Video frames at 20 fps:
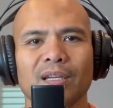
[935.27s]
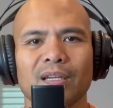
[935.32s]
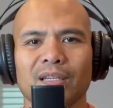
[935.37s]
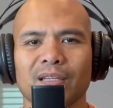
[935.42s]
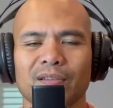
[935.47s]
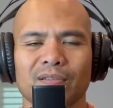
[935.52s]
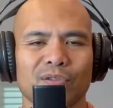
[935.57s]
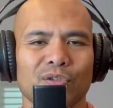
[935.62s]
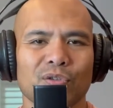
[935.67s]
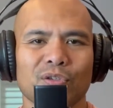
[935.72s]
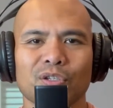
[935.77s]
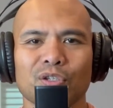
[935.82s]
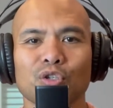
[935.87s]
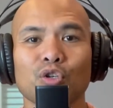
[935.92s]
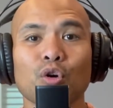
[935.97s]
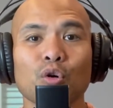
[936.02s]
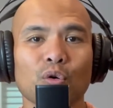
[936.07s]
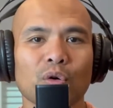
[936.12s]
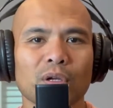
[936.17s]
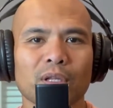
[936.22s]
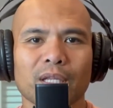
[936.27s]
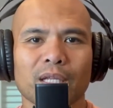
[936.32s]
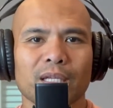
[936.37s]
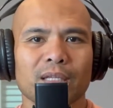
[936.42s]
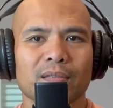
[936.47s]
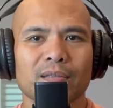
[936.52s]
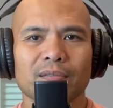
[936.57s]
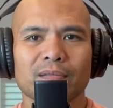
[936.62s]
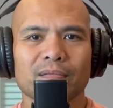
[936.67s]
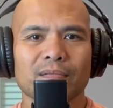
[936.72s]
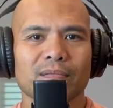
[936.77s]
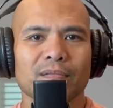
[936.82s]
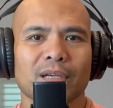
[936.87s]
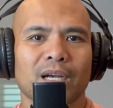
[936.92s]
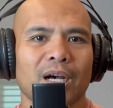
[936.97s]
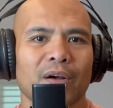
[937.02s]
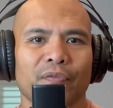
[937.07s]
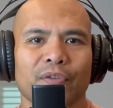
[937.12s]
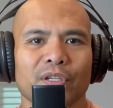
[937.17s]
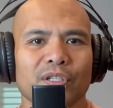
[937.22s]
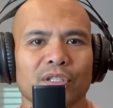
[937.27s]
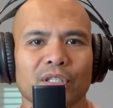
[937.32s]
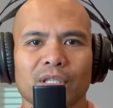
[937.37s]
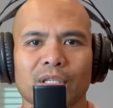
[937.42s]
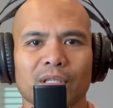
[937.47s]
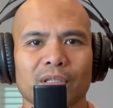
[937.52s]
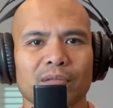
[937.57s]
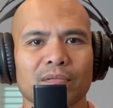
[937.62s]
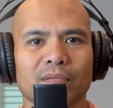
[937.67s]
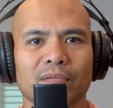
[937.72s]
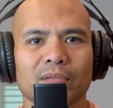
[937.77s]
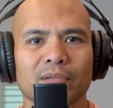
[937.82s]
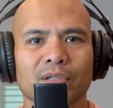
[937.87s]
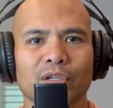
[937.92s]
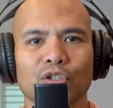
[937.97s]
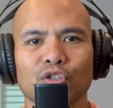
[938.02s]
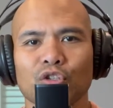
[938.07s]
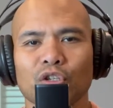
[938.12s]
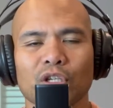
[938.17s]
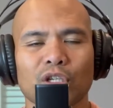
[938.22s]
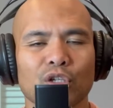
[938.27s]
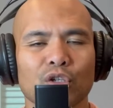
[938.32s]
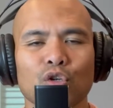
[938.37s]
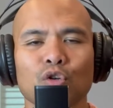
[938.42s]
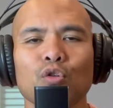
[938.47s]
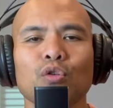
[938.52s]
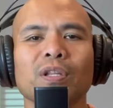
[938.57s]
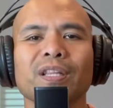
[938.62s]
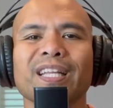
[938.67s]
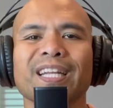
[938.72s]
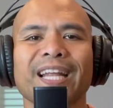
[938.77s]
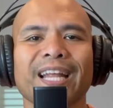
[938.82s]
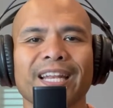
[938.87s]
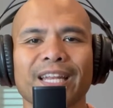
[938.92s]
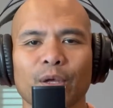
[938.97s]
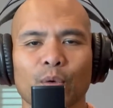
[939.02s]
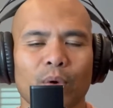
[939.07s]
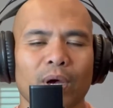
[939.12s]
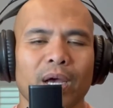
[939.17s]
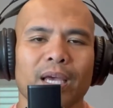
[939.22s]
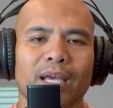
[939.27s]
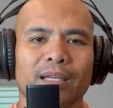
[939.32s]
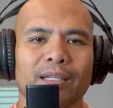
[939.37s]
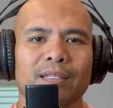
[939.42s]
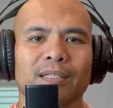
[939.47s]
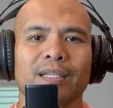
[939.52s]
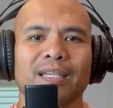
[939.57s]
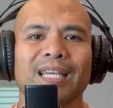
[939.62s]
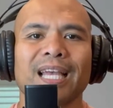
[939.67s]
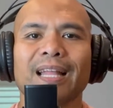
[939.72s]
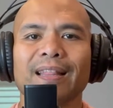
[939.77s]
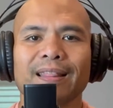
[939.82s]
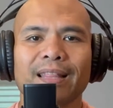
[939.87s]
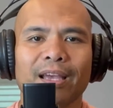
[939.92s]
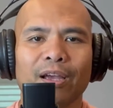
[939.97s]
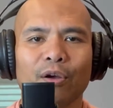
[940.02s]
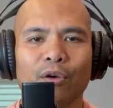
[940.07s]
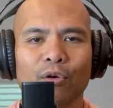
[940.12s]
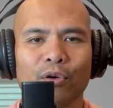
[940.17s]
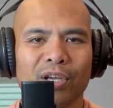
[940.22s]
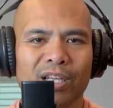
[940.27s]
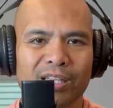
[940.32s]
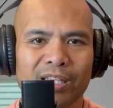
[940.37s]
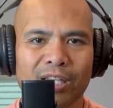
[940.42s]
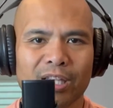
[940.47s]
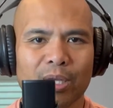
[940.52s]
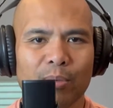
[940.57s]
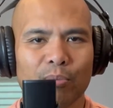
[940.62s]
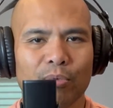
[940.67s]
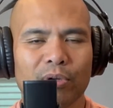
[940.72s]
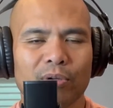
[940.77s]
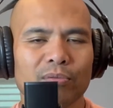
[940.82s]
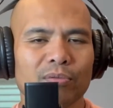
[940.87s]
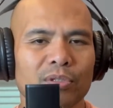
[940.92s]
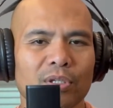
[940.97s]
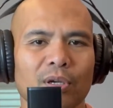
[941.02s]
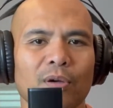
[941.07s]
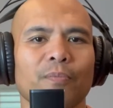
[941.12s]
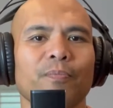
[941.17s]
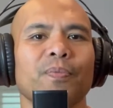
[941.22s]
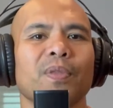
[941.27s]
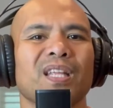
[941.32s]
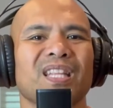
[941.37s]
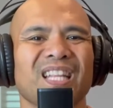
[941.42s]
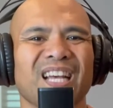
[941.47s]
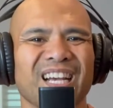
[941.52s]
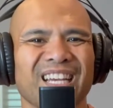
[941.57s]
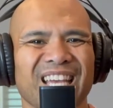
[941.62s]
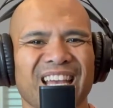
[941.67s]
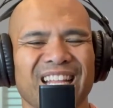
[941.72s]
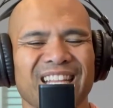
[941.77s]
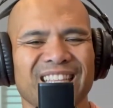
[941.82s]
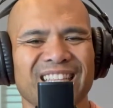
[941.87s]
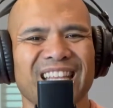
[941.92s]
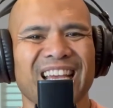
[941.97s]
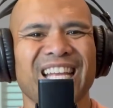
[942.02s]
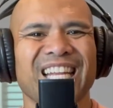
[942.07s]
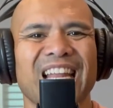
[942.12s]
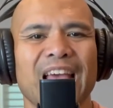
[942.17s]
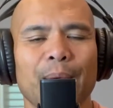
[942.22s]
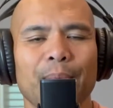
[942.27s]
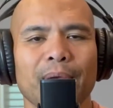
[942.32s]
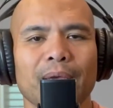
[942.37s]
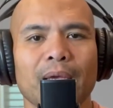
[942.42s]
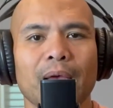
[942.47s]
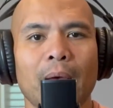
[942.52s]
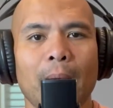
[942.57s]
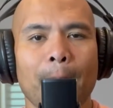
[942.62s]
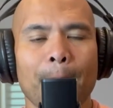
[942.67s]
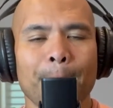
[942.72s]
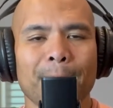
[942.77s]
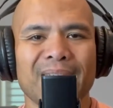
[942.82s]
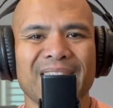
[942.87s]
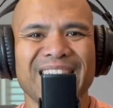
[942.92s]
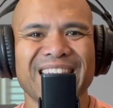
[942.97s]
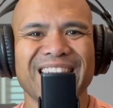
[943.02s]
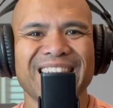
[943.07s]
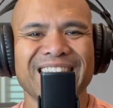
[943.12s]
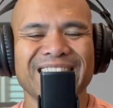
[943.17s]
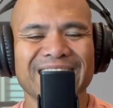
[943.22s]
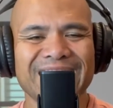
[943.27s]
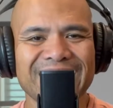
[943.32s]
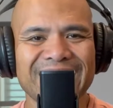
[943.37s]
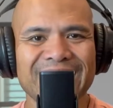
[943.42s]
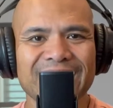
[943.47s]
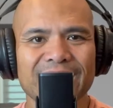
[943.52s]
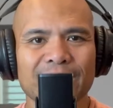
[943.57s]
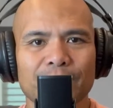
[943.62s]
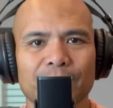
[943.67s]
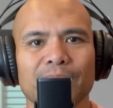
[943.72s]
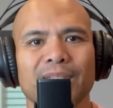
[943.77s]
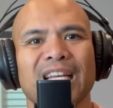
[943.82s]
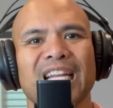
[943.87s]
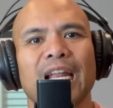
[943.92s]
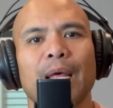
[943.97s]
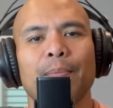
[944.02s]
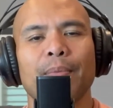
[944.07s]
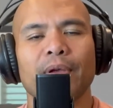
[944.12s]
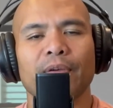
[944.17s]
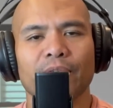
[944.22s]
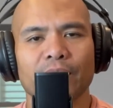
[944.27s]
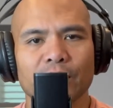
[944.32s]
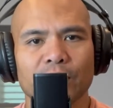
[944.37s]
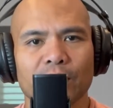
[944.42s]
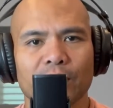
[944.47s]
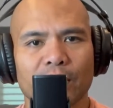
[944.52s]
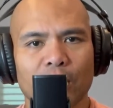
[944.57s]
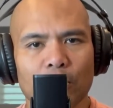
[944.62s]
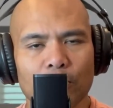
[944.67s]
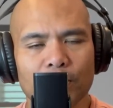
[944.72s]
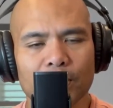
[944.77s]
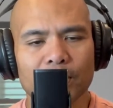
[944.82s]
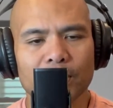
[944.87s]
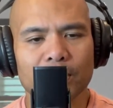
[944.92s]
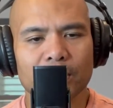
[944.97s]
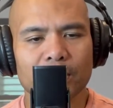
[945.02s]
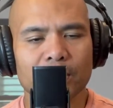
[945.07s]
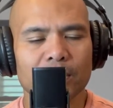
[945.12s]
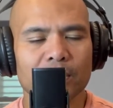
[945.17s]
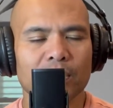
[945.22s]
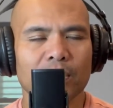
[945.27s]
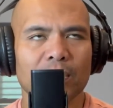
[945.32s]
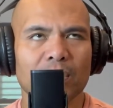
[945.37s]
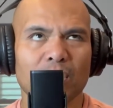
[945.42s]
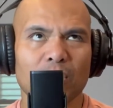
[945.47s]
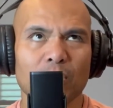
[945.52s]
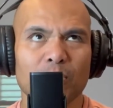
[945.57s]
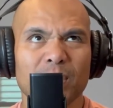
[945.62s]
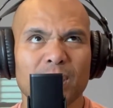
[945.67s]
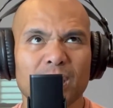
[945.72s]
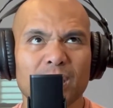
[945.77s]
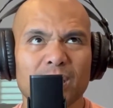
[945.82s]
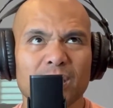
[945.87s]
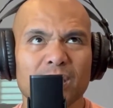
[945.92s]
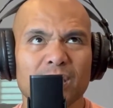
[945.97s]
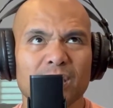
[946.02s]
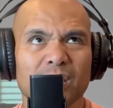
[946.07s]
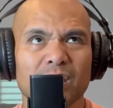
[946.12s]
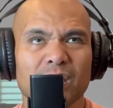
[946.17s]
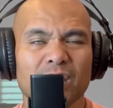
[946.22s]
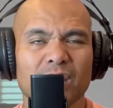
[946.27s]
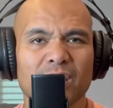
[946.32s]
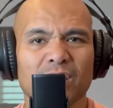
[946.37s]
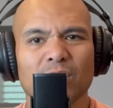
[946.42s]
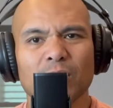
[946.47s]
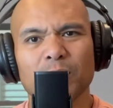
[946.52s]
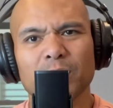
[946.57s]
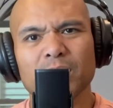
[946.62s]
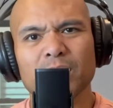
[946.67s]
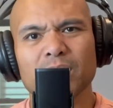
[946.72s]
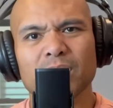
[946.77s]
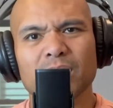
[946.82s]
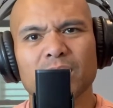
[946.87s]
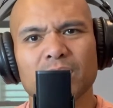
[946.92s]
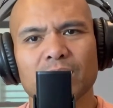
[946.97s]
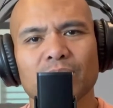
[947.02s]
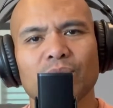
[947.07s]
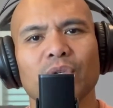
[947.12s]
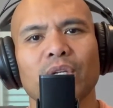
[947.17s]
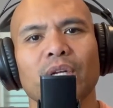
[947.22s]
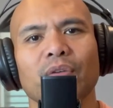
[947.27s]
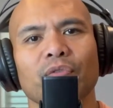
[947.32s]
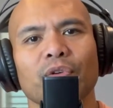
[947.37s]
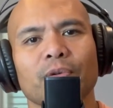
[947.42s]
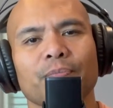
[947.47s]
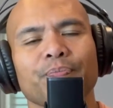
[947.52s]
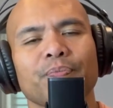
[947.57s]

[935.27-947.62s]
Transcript: you can Google it, obviously, because you're going to Google it anyway to get there or get the number. So again, Dynamic PT, Dynamic Physical Therapists, Therapies, Therapists, whatever